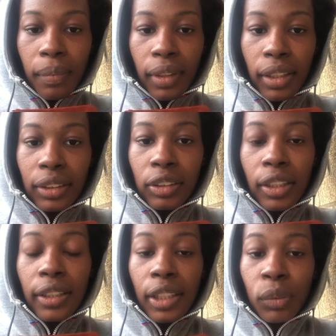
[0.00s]
okay? So
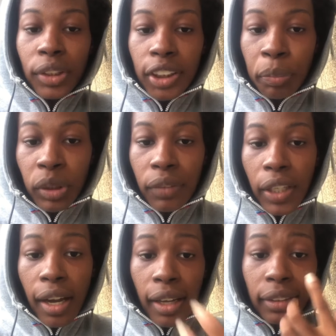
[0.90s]
connect with the Spirit of
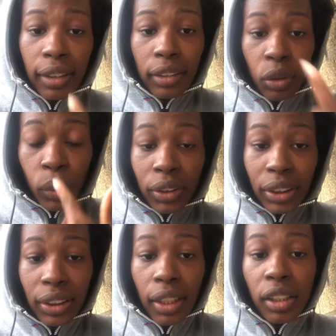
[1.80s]
God that dwells
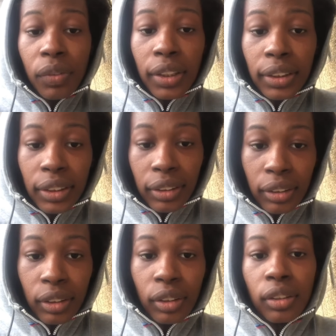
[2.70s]
inside of us.
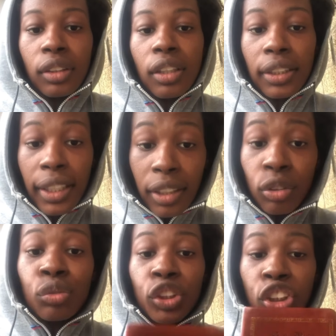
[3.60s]

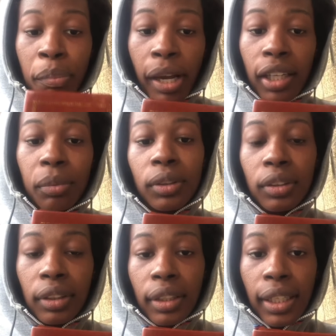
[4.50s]
Again, read your Bible
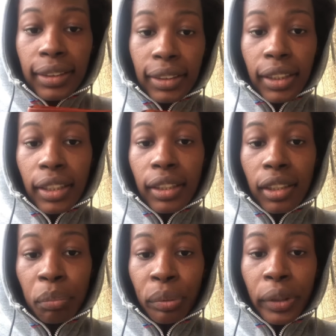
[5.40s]
and stay
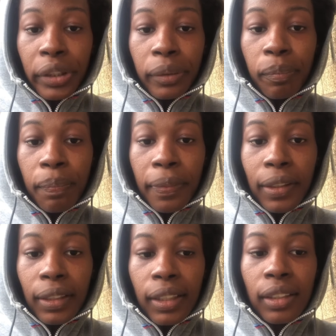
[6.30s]
in prayer,
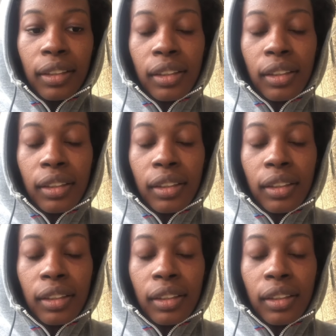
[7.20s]
okay?